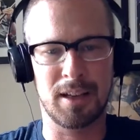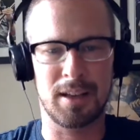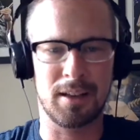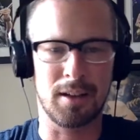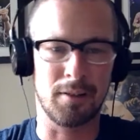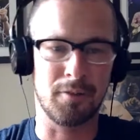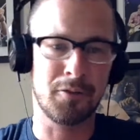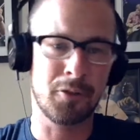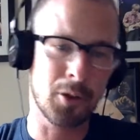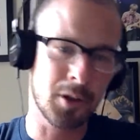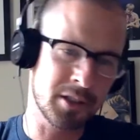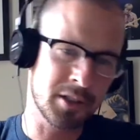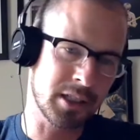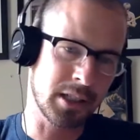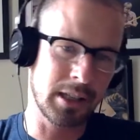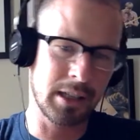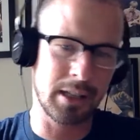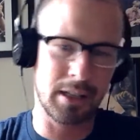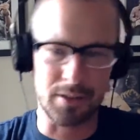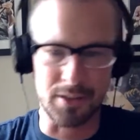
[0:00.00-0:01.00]

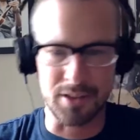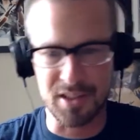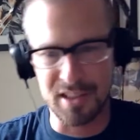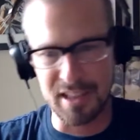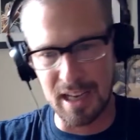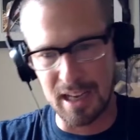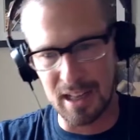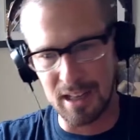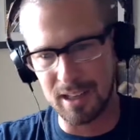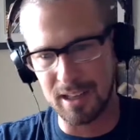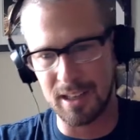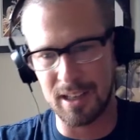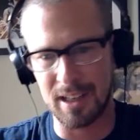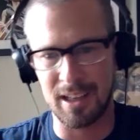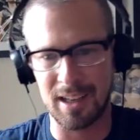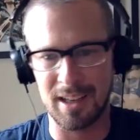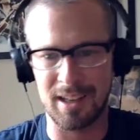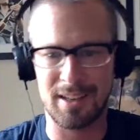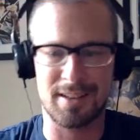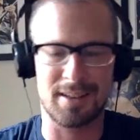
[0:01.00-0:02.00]
unfortunately they're selling
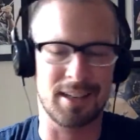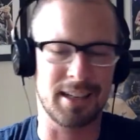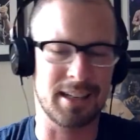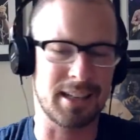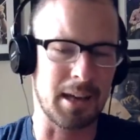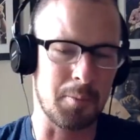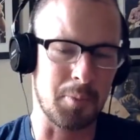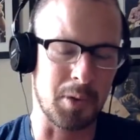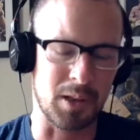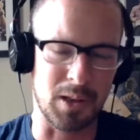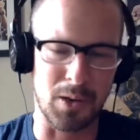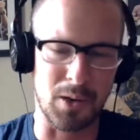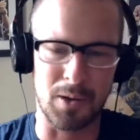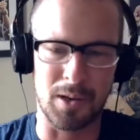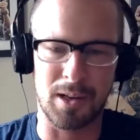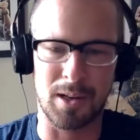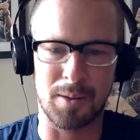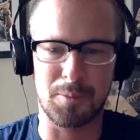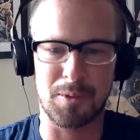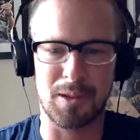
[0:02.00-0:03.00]
it. Like, I've been
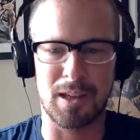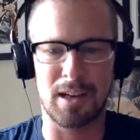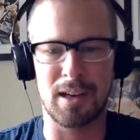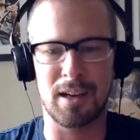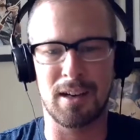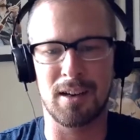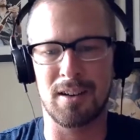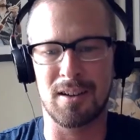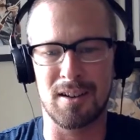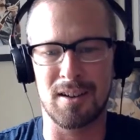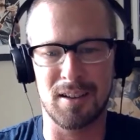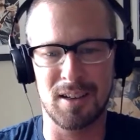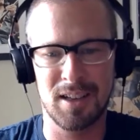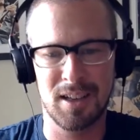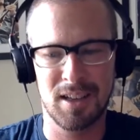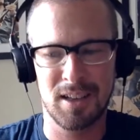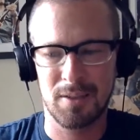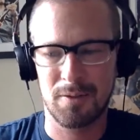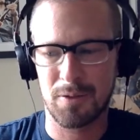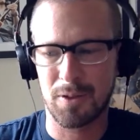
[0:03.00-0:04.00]
going up there
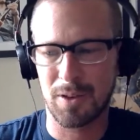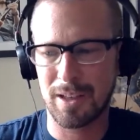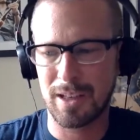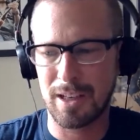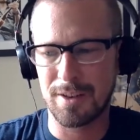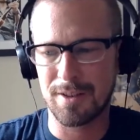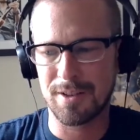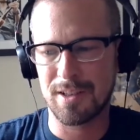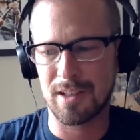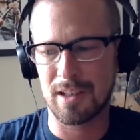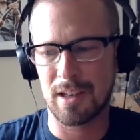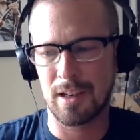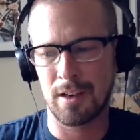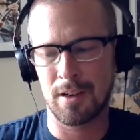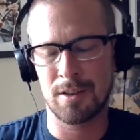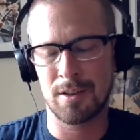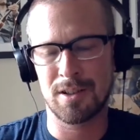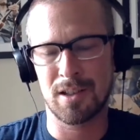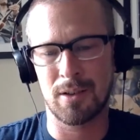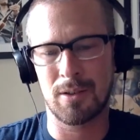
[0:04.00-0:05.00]
for years and
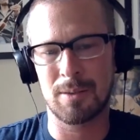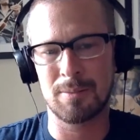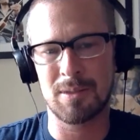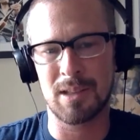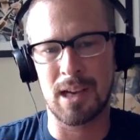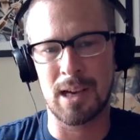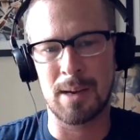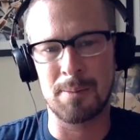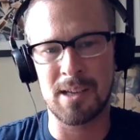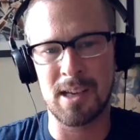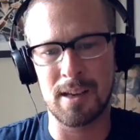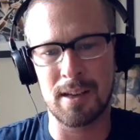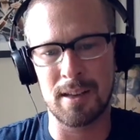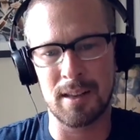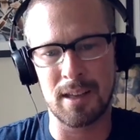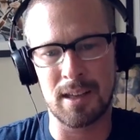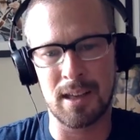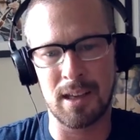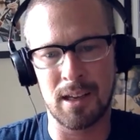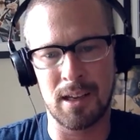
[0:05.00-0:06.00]
years, so I'm taking
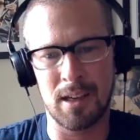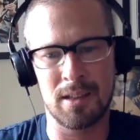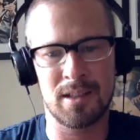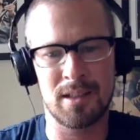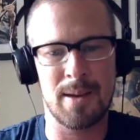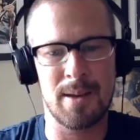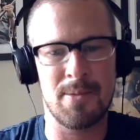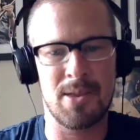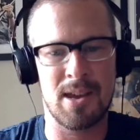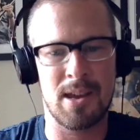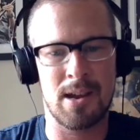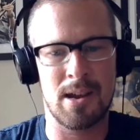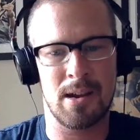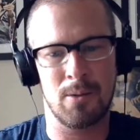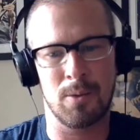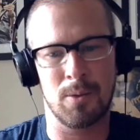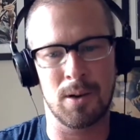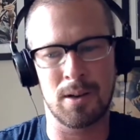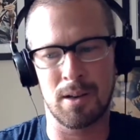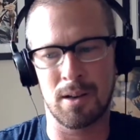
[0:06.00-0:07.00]
the kids up there.
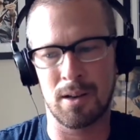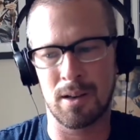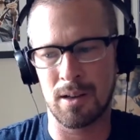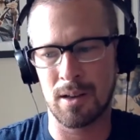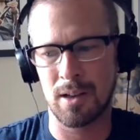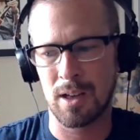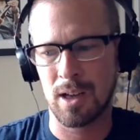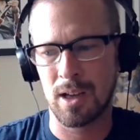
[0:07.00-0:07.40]
We're gonna